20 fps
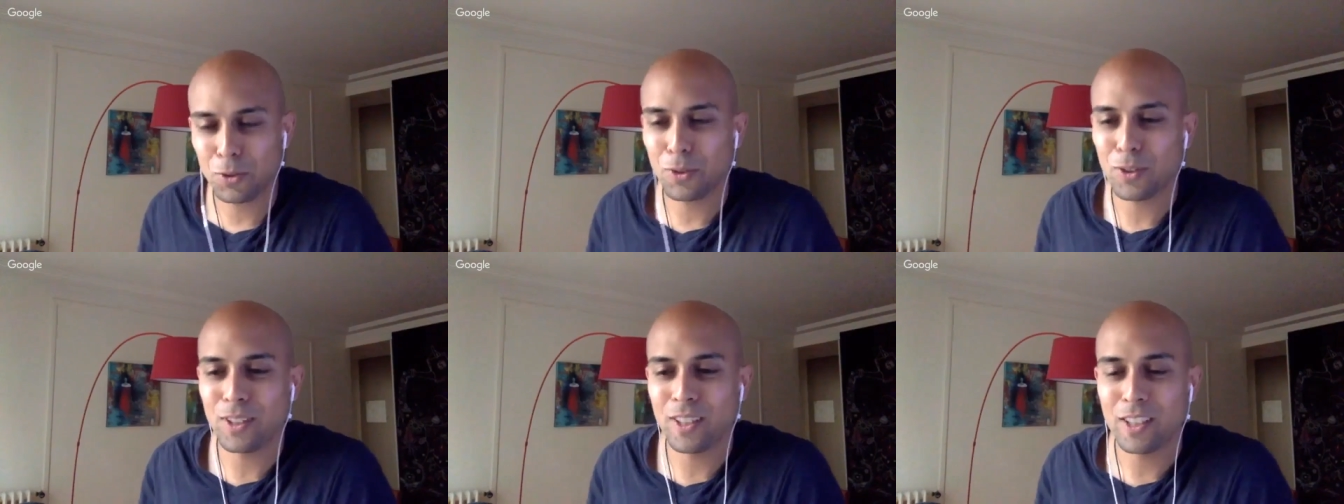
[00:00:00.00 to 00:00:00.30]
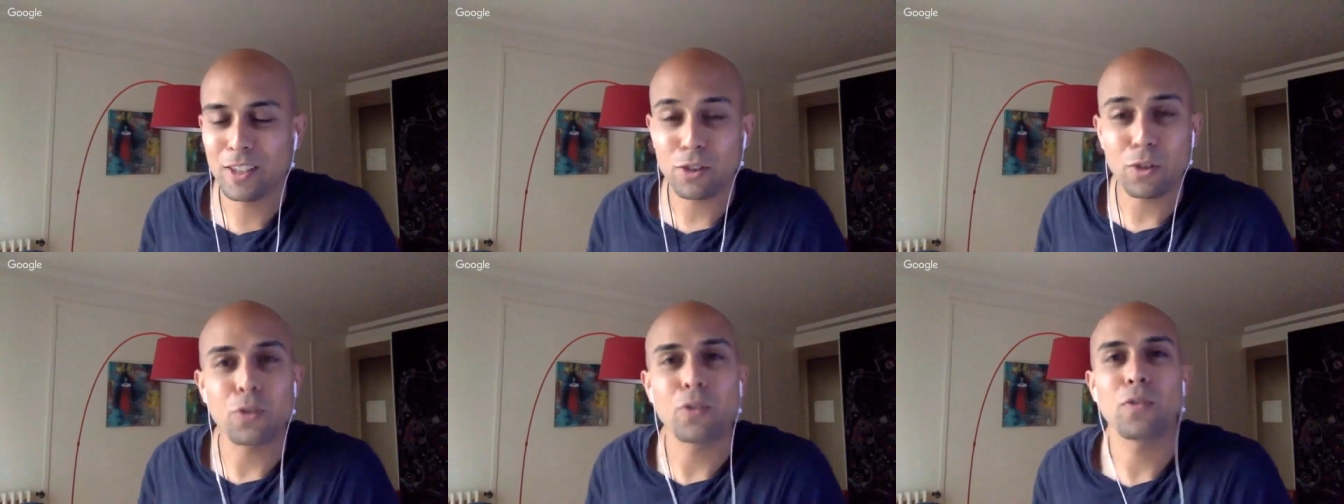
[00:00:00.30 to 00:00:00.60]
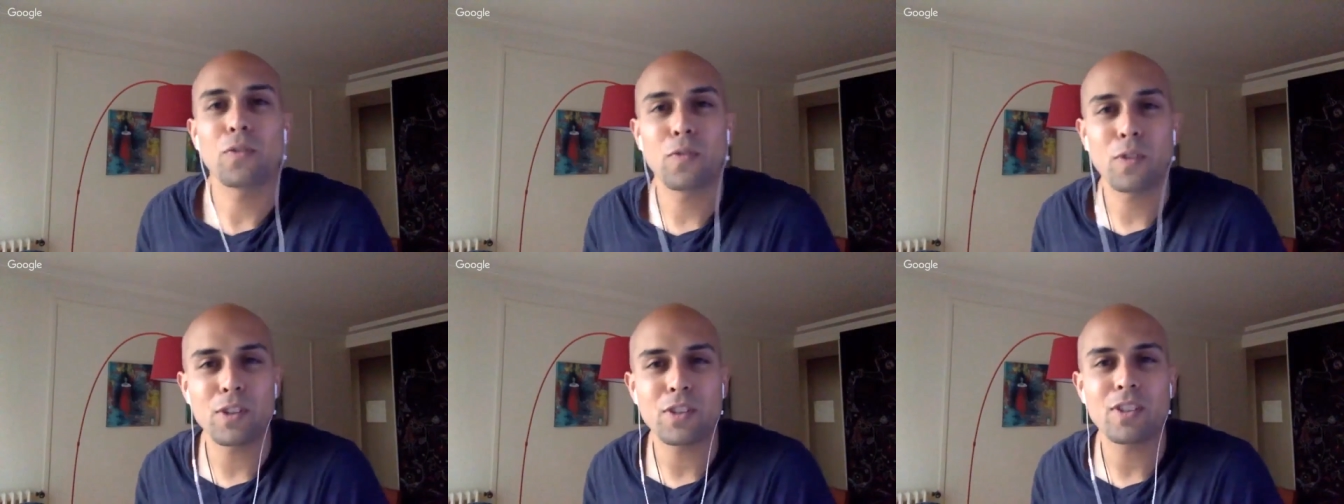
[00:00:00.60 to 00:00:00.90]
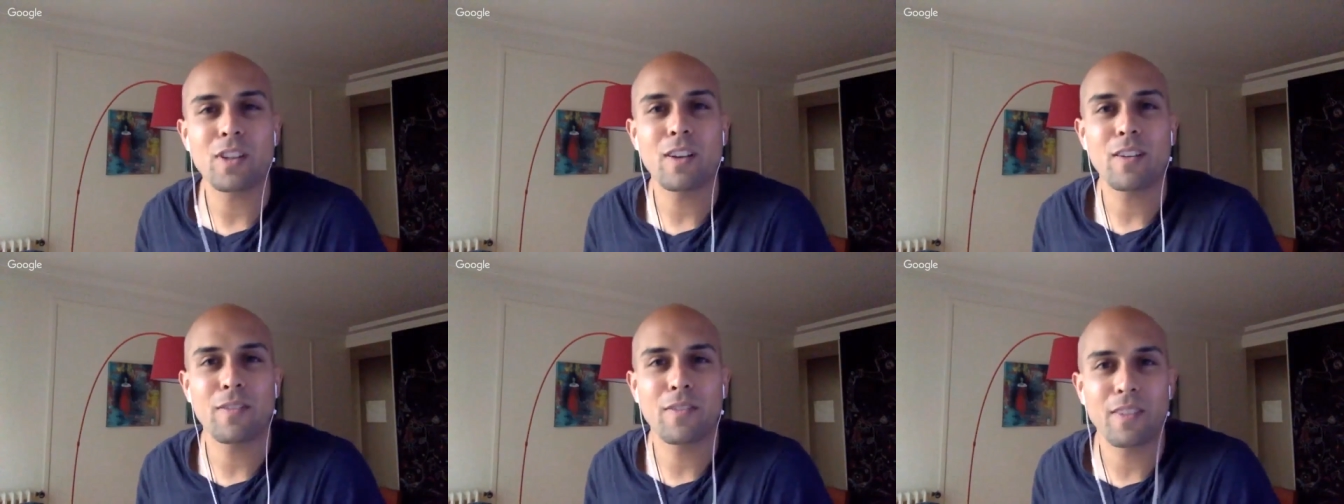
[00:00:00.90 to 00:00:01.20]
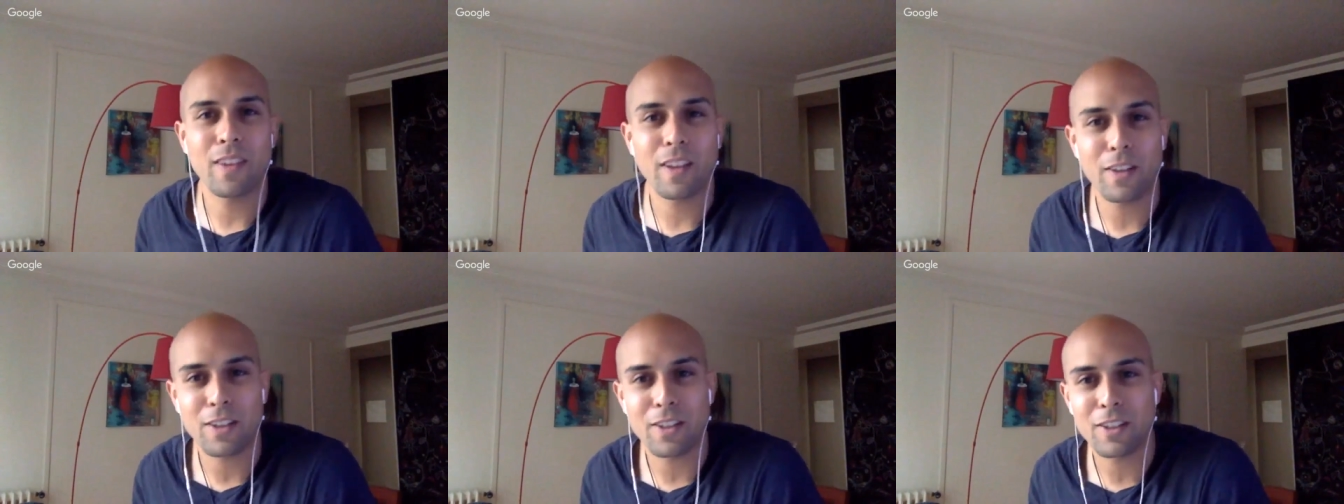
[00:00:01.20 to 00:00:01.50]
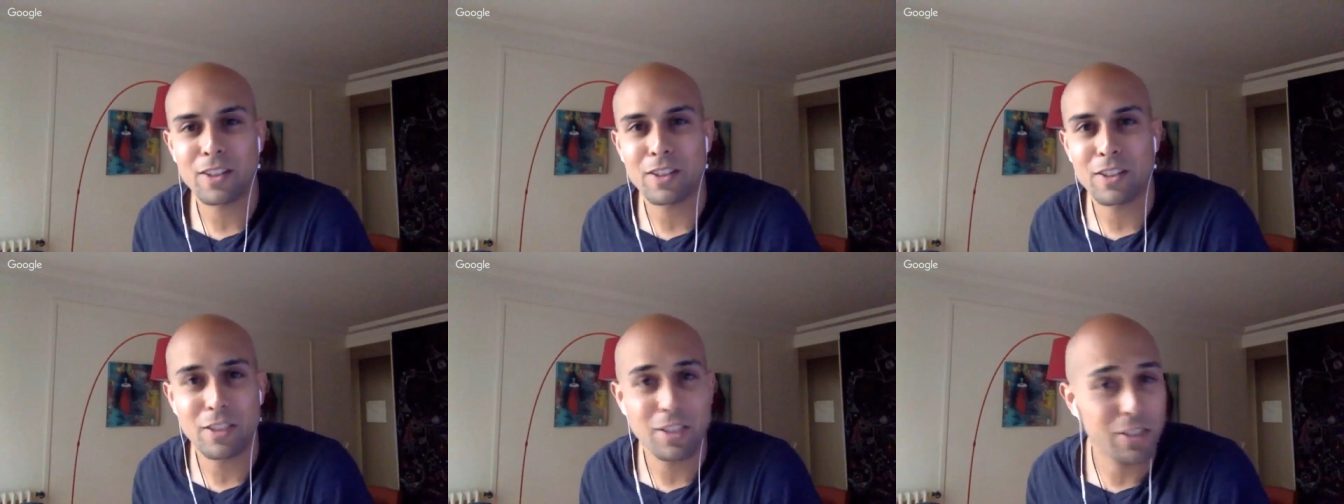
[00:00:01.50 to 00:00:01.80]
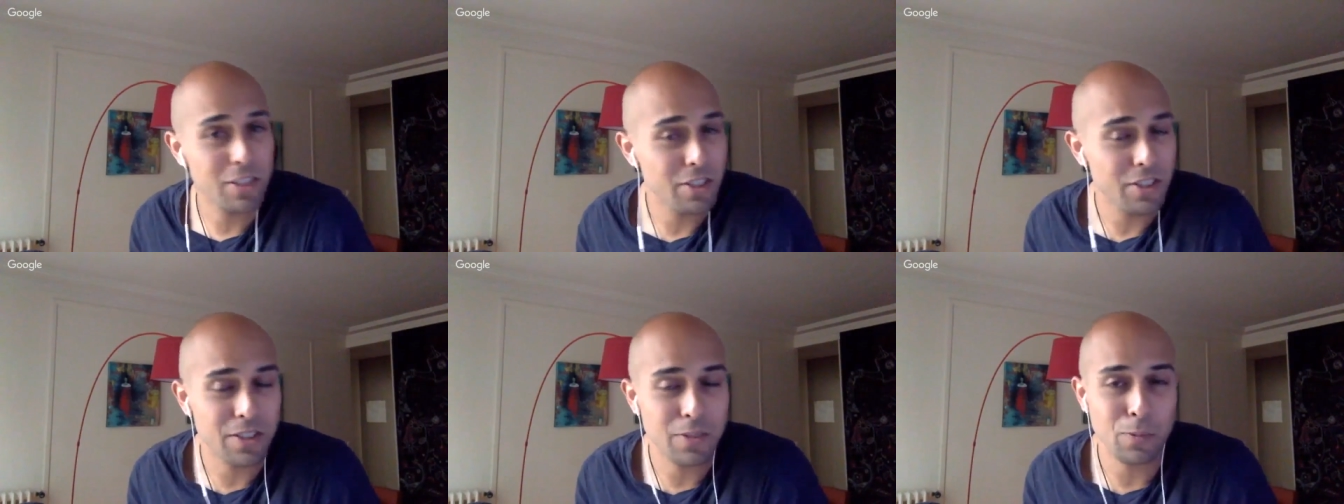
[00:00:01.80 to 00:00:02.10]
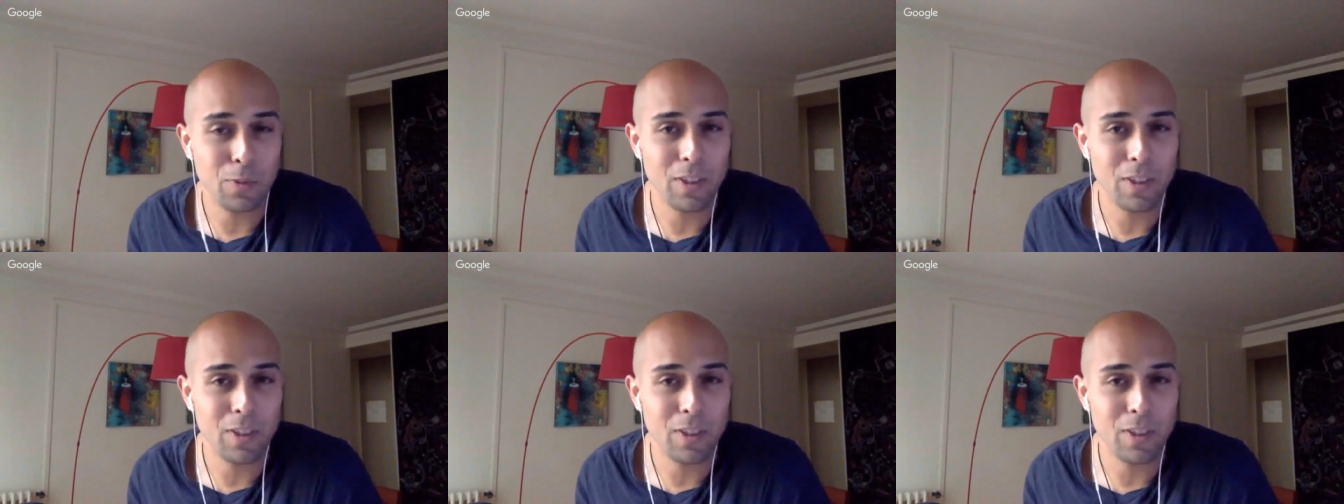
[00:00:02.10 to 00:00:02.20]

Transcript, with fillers: cool. So, first off, I just